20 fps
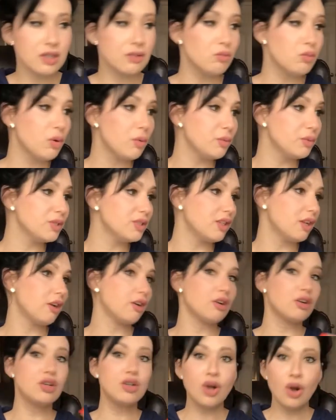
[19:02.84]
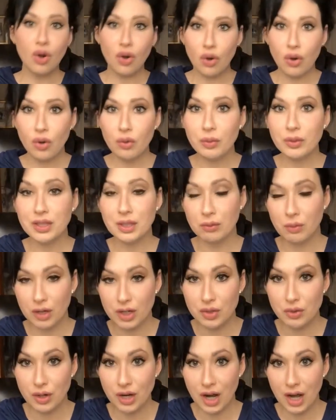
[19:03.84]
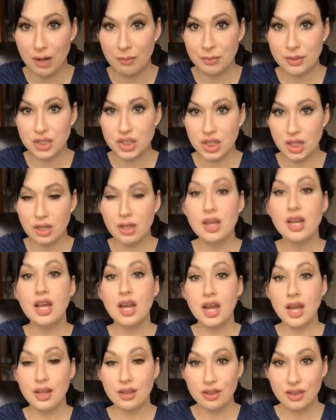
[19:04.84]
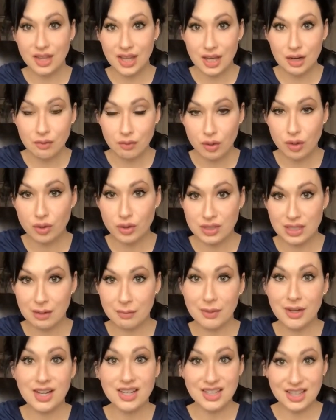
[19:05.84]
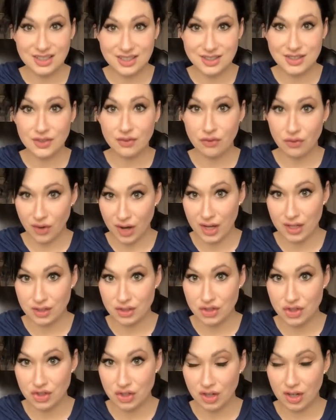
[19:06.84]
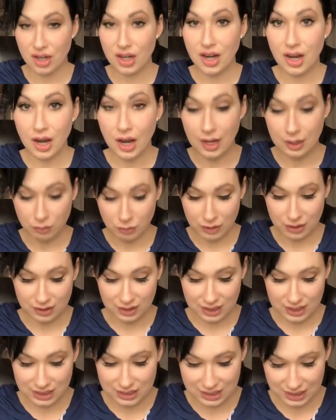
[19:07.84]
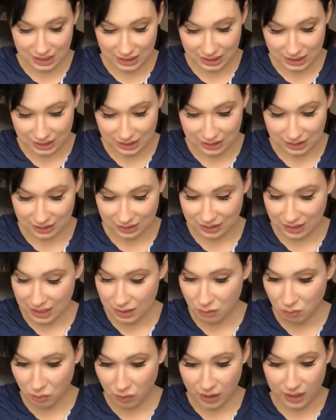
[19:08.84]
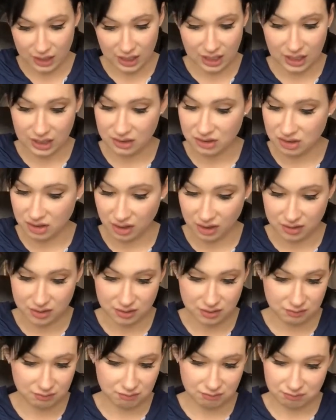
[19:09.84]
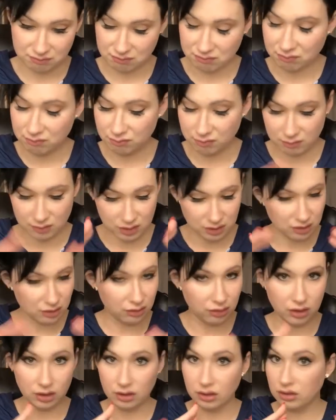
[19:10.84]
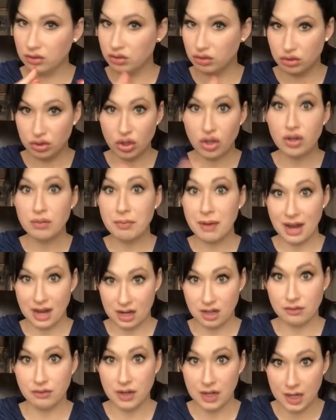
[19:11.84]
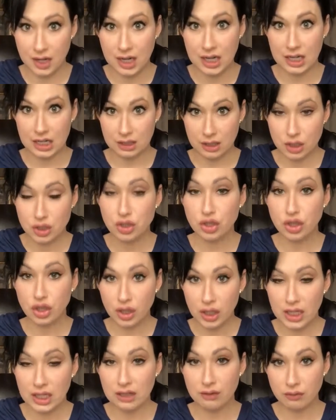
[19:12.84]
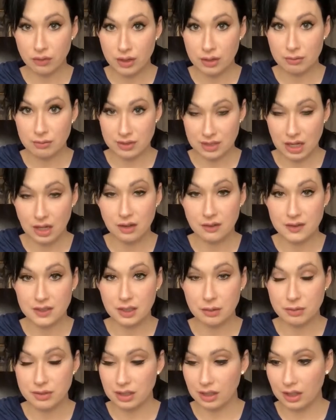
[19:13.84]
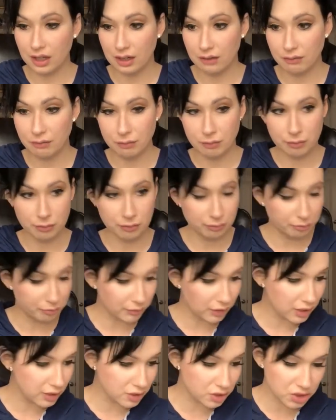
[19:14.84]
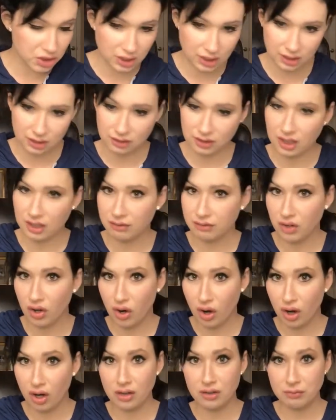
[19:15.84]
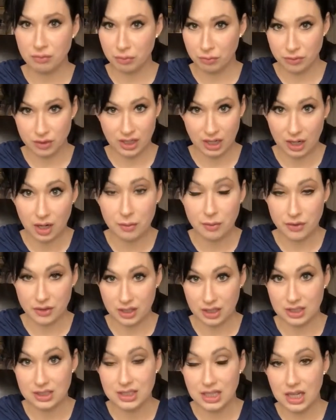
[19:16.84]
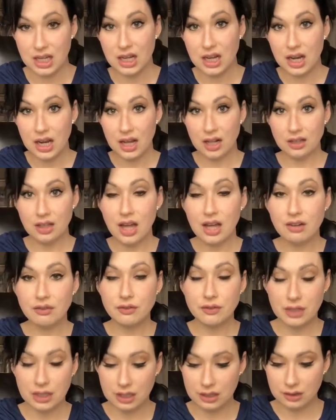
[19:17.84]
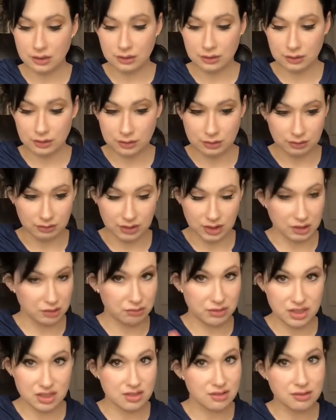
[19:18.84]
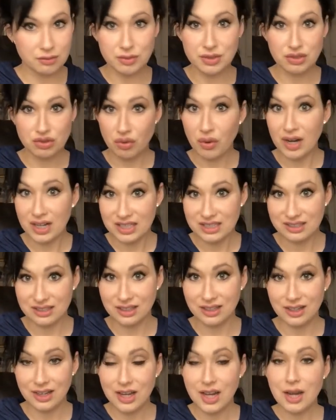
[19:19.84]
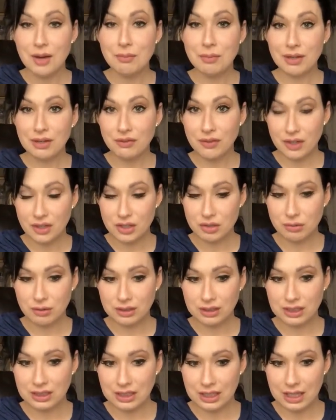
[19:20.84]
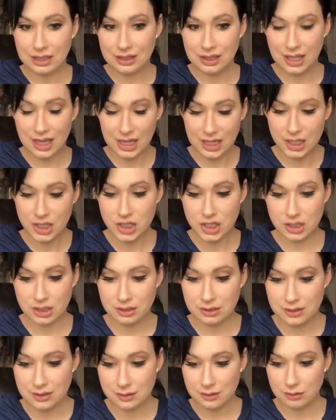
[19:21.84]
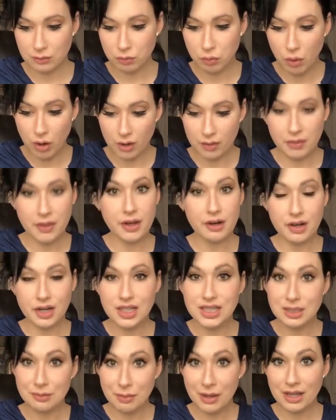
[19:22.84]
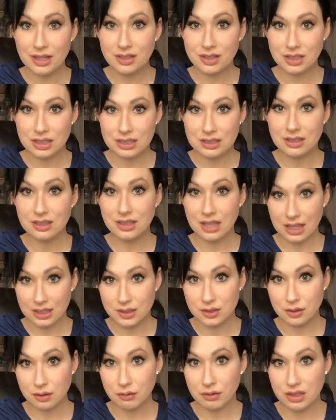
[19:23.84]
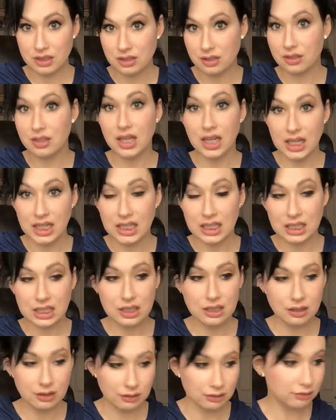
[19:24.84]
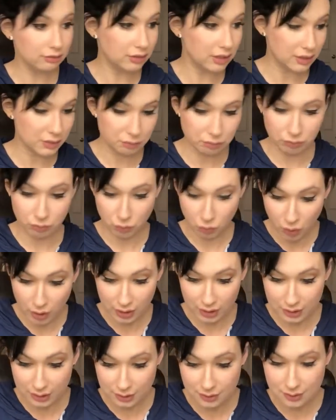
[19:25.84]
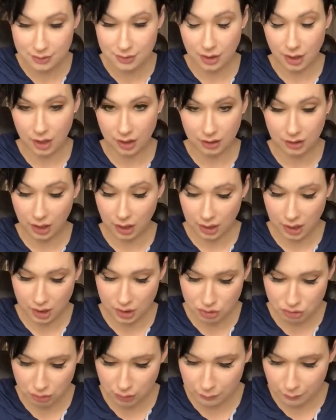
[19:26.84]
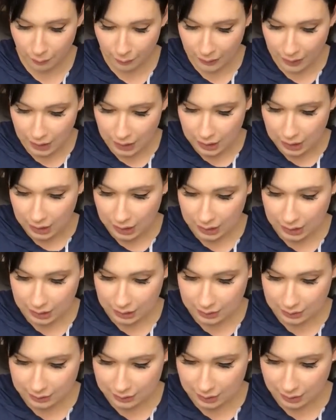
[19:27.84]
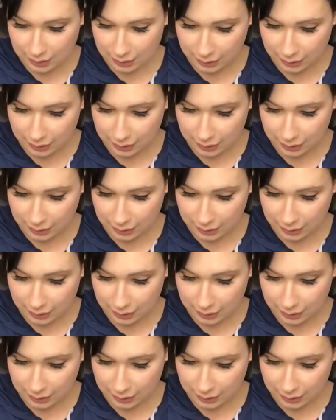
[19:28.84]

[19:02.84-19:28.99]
and what was their goal, what they wanted to accomplish. And they rose up against the French. And when they did, they went and just took back for Haiti. They took Haiti for themselves. There was a lot of bloodshed, a lot of hard, terrible things. A lot of, just it was crazy. But eventually, the Haitians won their independence, and that's the reason Haiti is what is a country. And